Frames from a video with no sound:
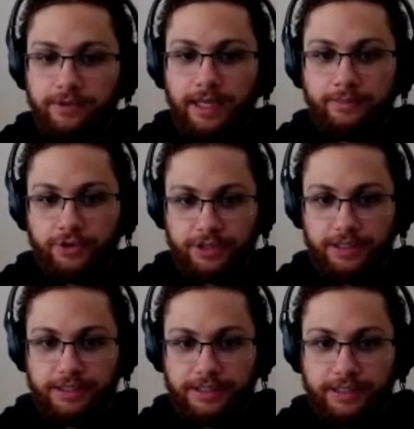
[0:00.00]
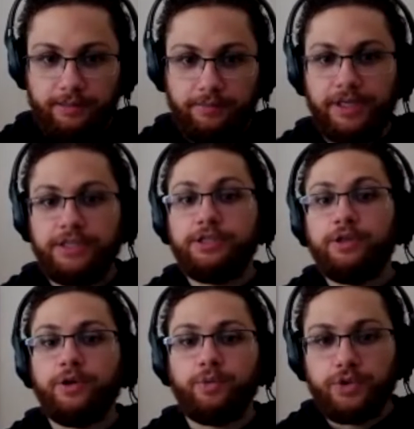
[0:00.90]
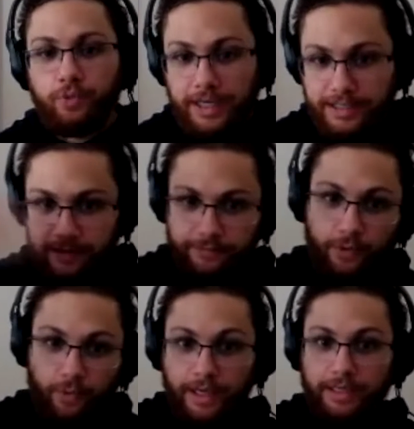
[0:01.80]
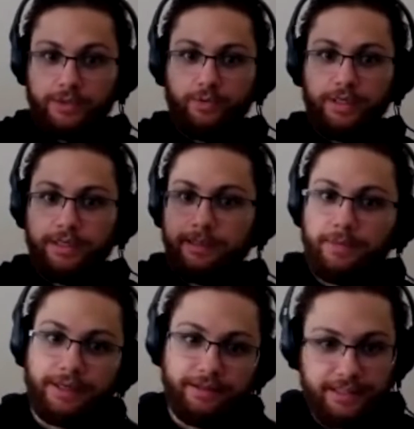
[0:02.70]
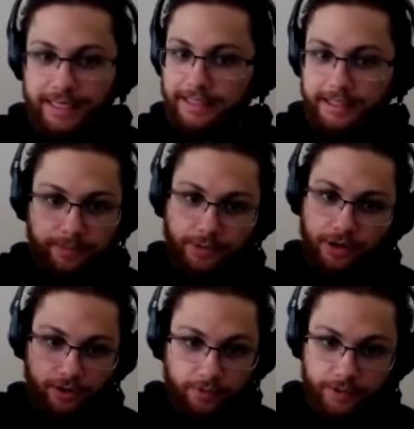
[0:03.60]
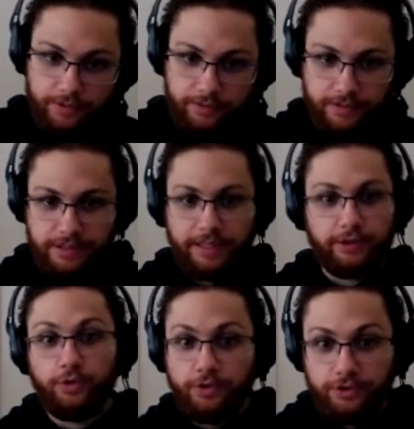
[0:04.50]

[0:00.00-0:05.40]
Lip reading: I'm just gonna sell, because it was rising for a while as well. And I'm like, this can't keep on going. This is like too